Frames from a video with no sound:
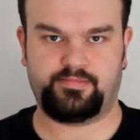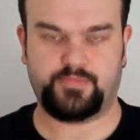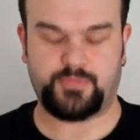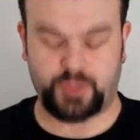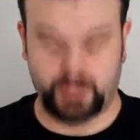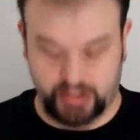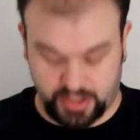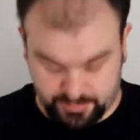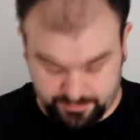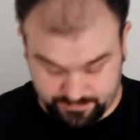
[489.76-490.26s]

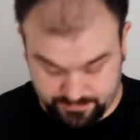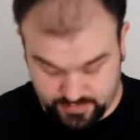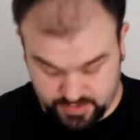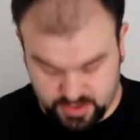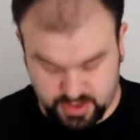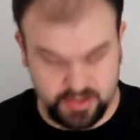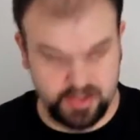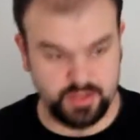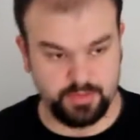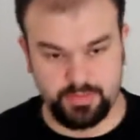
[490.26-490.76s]
Okay,
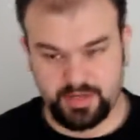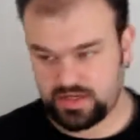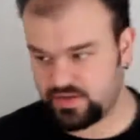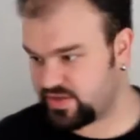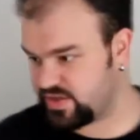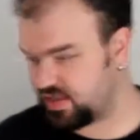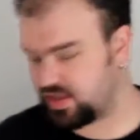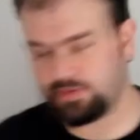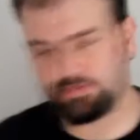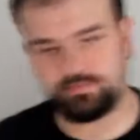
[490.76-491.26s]
so
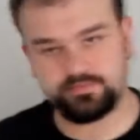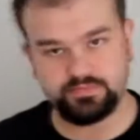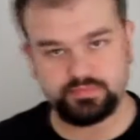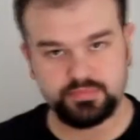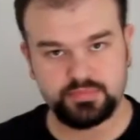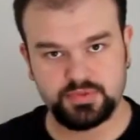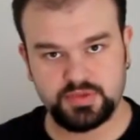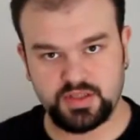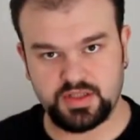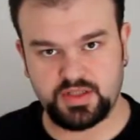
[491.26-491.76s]
belt's on.
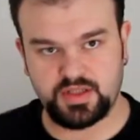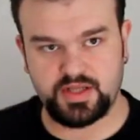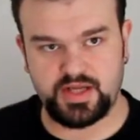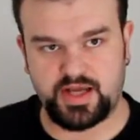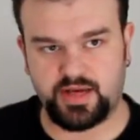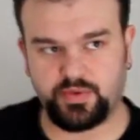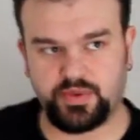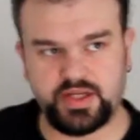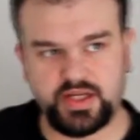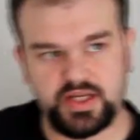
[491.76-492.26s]

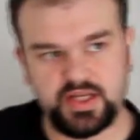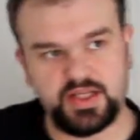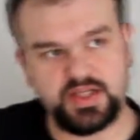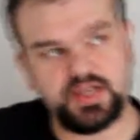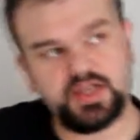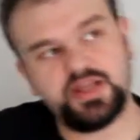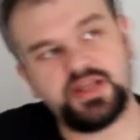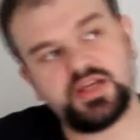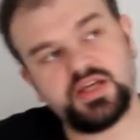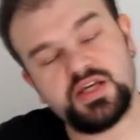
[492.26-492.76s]
Now we need
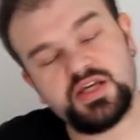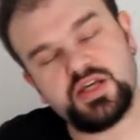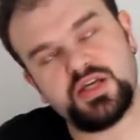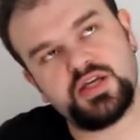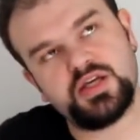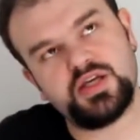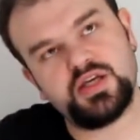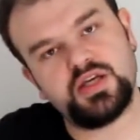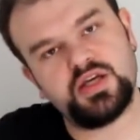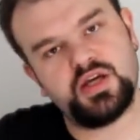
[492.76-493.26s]
the
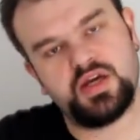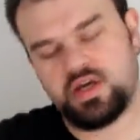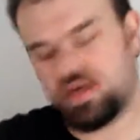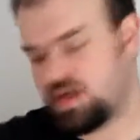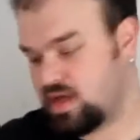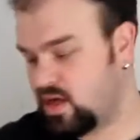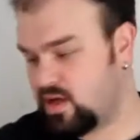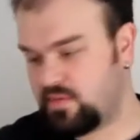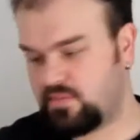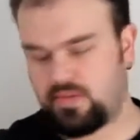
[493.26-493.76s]

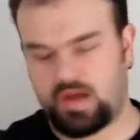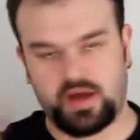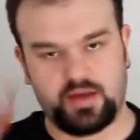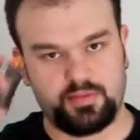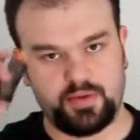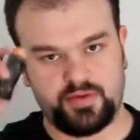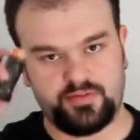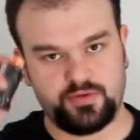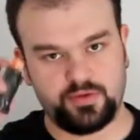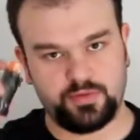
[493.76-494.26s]

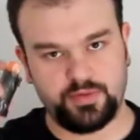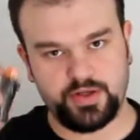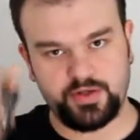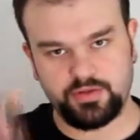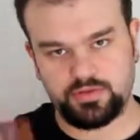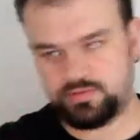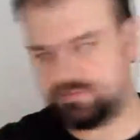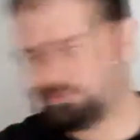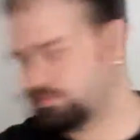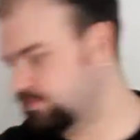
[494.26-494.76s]
Magma full bottle